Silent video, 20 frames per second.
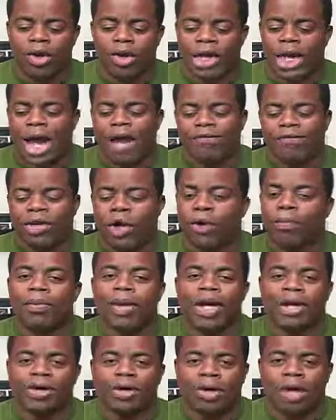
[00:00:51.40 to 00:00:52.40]
I've known
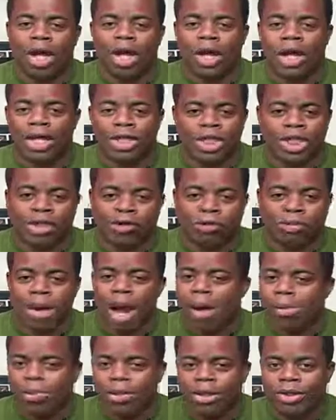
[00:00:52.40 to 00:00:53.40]
better, and I should have
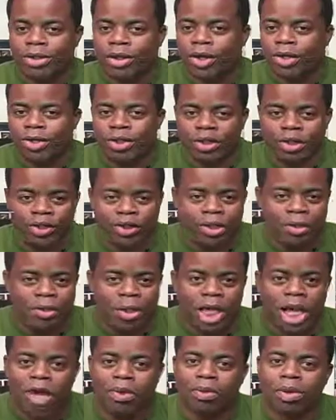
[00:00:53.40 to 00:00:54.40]
probably told you this to
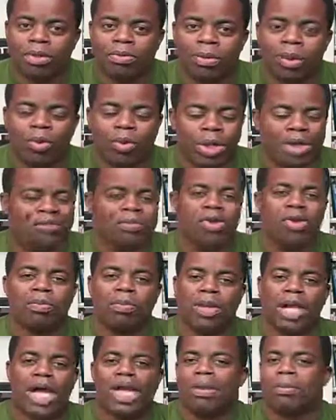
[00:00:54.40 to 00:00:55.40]
begin with, but whenever you
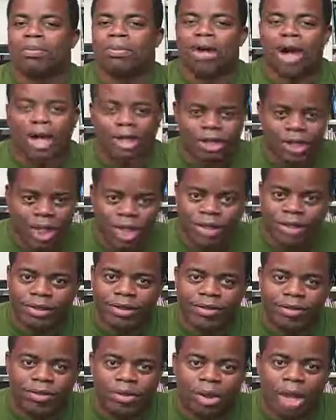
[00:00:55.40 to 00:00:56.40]
plan a project,
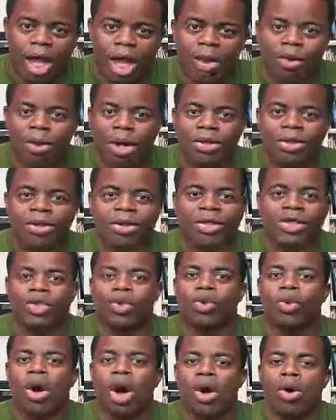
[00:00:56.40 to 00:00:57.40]
okay, whether it's
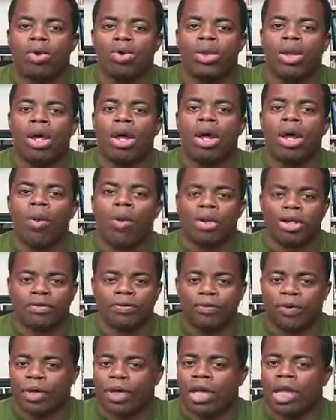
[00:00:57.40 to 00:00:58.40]
your own or it's
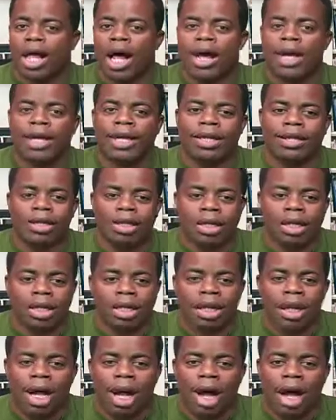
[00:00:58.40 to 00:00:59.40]
for a client,
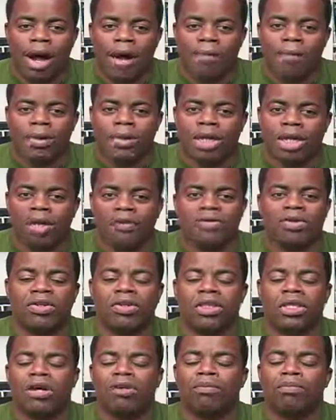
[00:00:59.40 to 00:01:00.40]
give
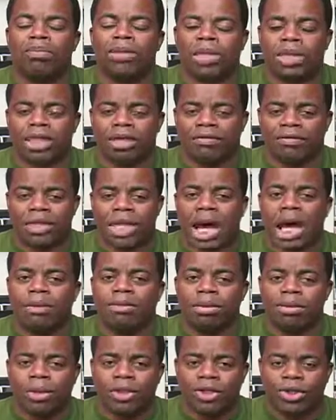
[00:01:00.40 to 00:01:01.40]
yourself plenty of
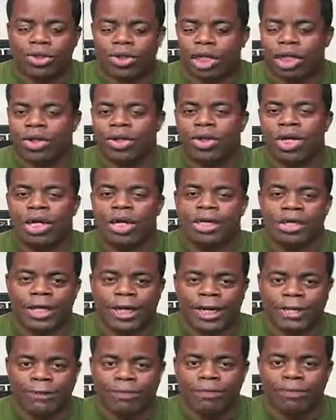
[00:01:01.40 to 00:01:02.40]
time to make sure that you get it done.
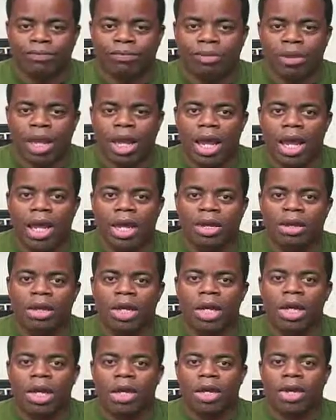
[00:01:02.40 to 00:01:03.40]
And,
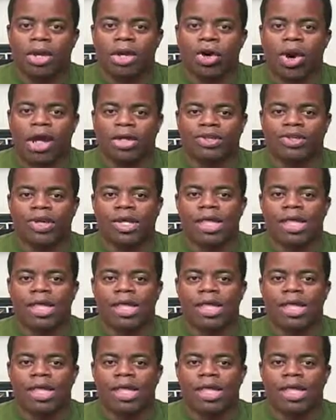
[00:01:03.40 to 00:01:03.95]
I say